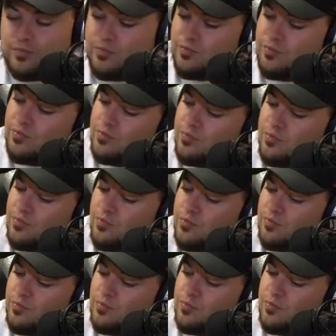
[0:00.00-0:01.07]

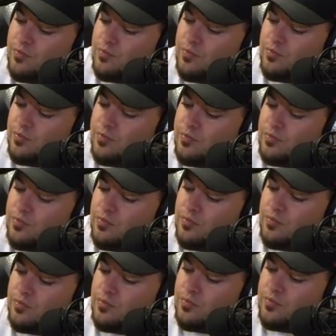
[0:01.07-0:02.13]

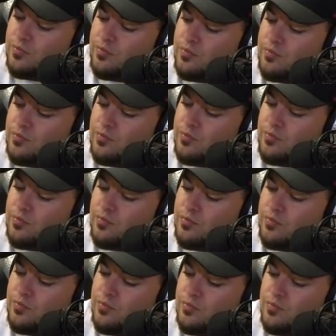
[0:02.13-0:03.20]

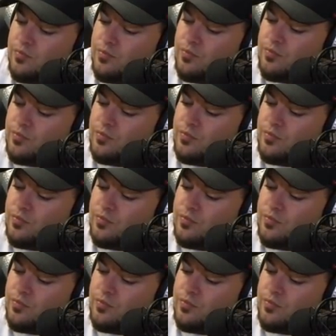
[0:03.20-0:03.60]
No words are spoken by the person on screen.